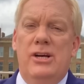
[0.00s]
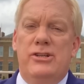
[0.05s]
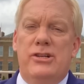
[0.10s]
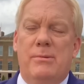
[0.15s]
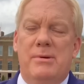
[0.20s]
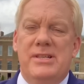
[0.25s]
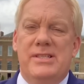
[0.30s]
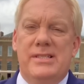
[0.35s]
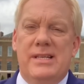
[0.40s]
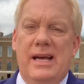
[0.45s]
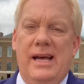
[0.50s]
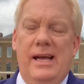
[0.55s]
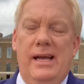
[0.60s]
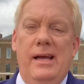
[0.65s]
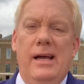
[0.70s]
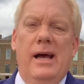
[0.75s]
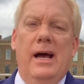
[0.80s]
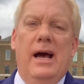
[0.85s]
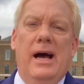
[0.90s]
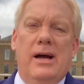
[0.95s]
shall we say,
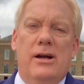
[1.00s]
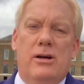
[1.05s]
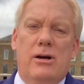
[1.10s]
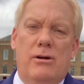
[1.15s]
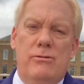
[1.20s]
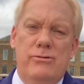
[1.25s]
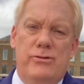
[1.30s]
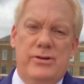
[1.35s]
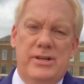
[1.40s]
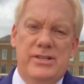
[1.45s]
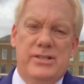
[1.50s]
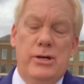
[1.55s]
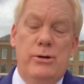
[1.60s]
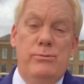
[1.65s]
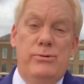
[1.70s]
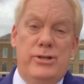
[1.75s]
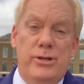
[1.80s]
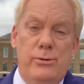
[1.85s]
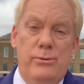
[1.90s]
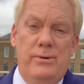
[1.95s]
countries who
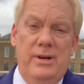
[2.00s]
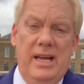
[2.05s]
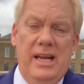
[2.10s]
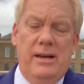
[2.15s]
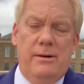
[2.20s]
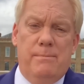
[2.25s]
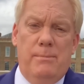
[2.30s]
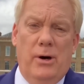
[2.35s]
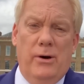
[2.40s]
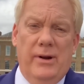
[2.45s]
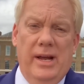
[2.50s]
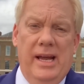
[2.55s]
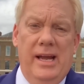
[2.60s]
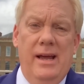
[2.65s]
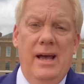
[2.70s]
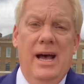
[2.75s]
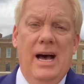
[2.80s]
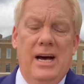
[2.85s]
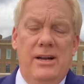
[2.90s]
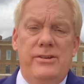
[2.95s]
do need money
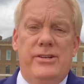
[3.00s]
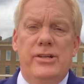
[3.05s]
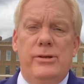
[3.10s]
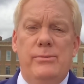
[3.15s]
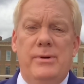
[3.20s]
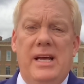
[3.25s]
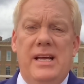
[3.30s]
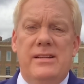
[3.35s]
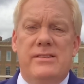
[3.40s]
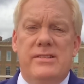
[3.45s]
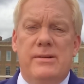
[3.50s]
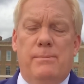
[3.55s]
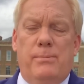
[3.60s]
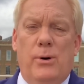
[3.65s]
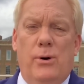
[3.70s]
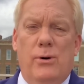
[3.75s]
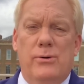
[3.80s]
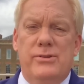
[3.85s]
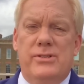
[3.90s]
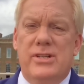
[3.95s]
and do need
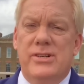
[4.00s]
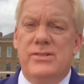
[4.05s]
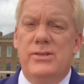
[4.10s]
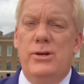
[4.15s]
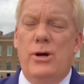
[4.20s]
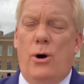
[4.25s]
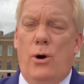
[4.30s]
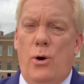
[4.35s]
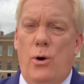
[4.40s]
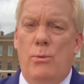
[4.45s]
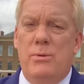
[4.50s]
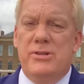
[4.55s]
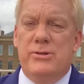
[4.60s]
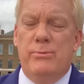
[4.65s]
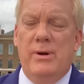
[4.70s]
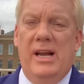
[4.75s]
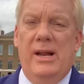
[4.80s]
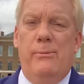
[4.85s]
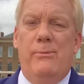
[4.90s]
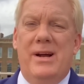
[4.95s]
support doesn't always
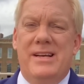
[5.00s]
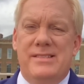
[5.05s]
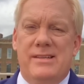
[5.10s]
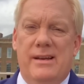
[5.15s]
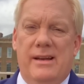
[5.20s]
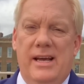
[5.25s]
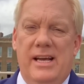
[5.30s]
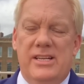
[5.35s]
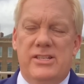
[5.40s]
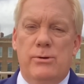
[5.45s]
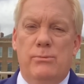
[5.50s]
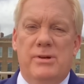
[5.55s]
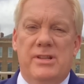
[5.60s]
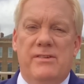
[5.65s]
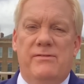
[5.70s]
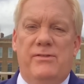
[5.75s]
really resonate with the